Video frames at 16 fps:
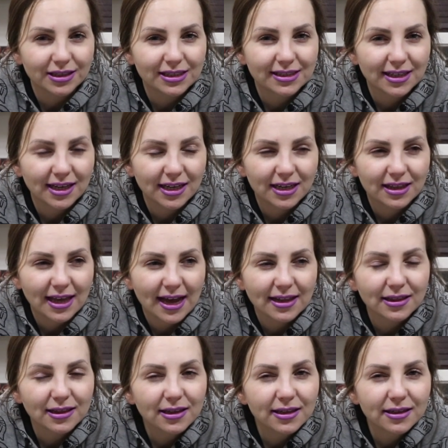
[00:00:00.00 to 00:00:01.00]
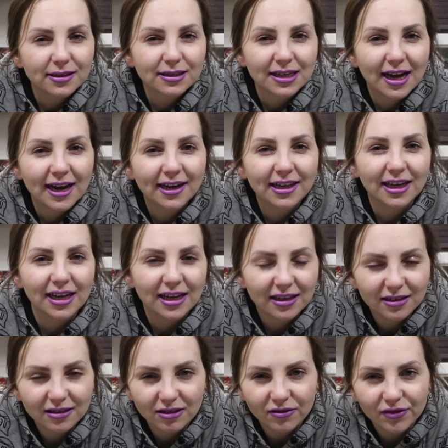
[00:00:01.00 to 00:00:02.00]
It's like that little tiny
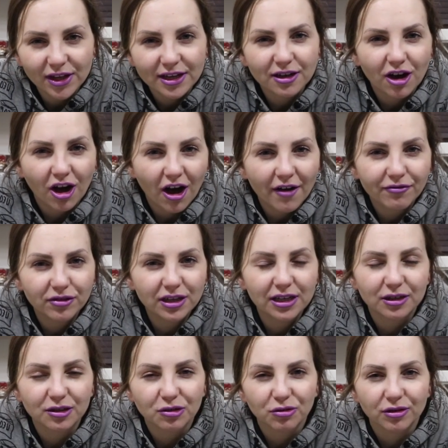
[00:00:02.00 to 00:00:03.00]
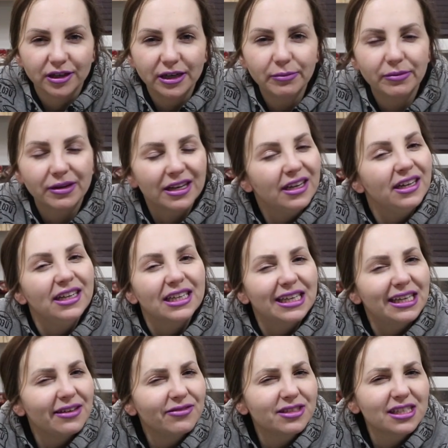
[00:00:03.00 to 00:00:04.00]
hint of like coffee and cream
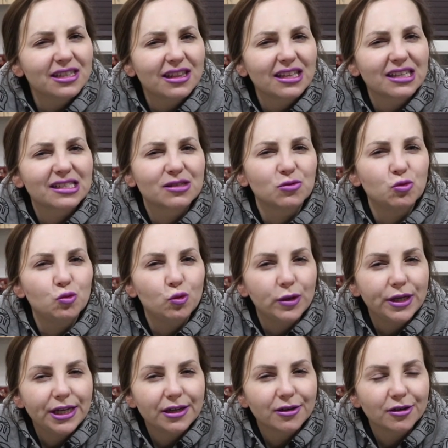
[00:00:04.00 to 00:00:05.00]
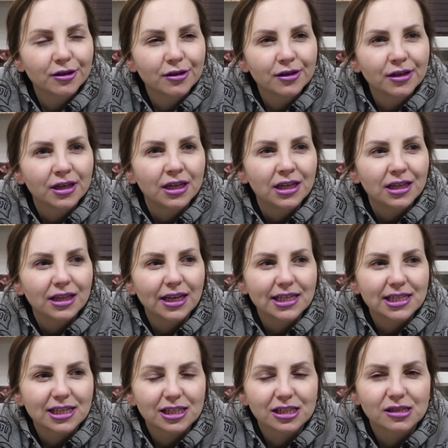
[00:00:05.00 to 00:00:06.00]
gives it this weird
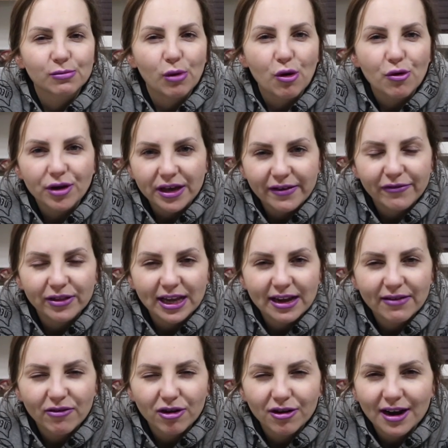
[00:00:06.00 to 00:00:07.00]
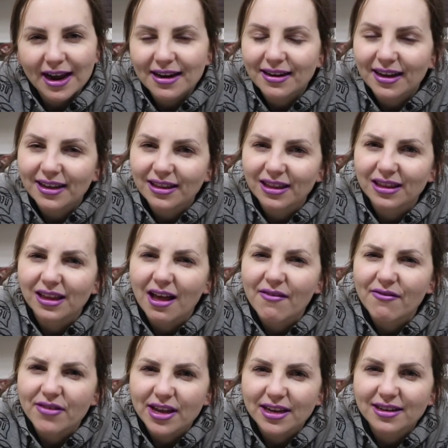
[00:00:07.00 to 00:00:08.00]
like smoky flavor and I
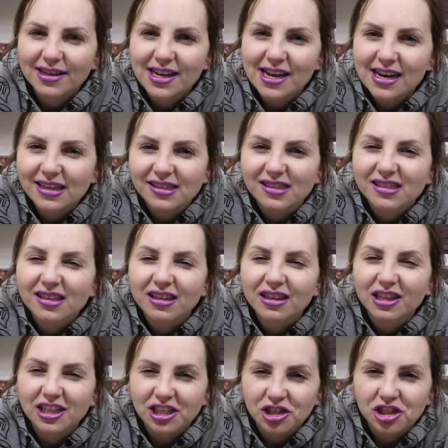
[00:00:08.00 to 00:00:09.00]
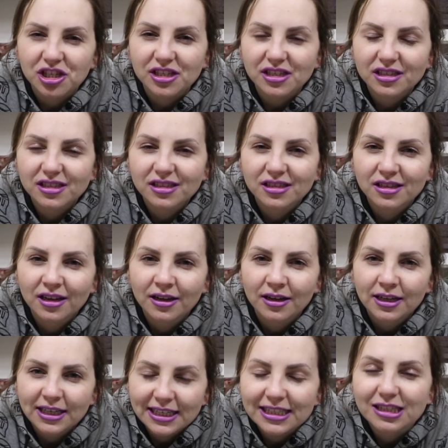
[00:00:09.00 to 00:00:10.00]
love it. It is delicious.
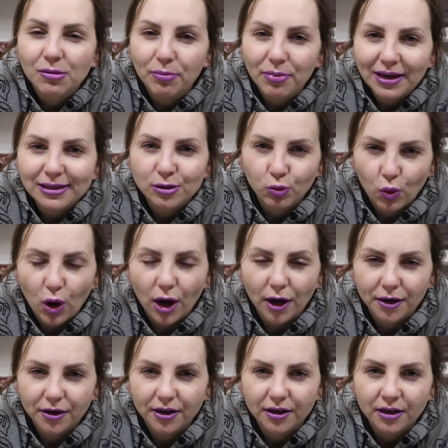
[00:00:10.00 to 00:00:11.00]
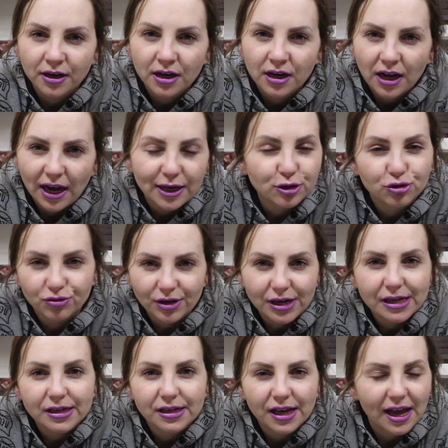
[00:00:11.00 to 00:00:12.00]
It's the best water I
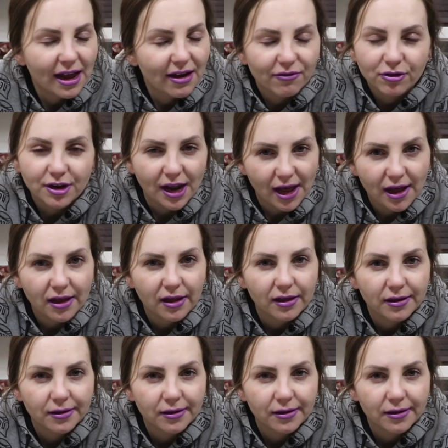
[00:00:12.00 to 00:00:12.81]
drink every day.